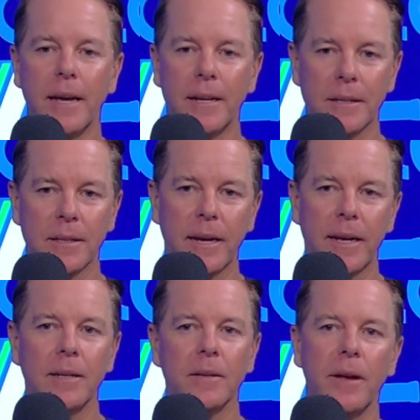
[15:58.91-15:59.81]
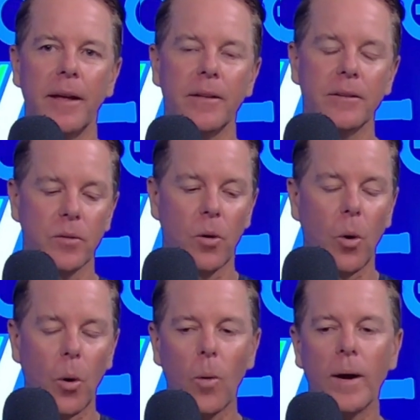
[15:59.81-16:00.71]
and
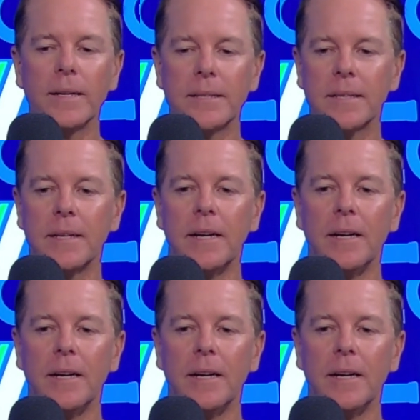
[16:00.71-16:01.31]
always